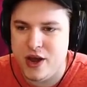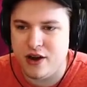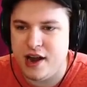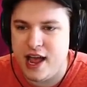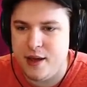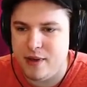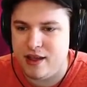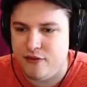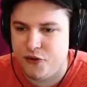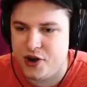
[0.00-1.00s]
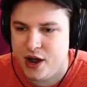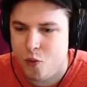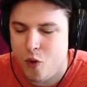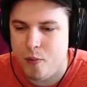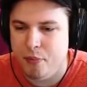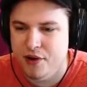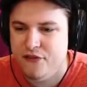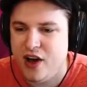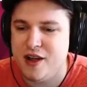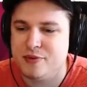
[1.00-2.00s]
we are aiming for that one point five